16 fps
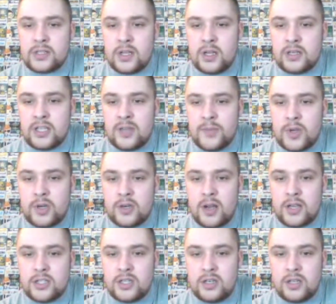Kim
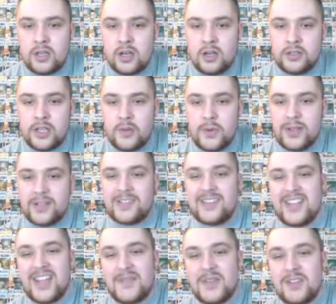Kardashian and Kanye West
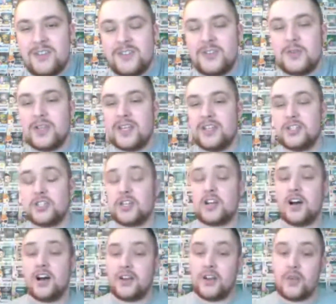naming their new kid
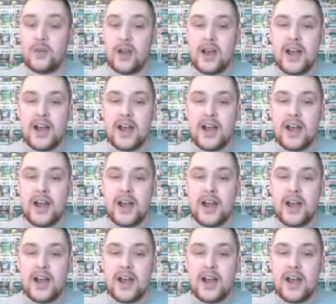Chicago.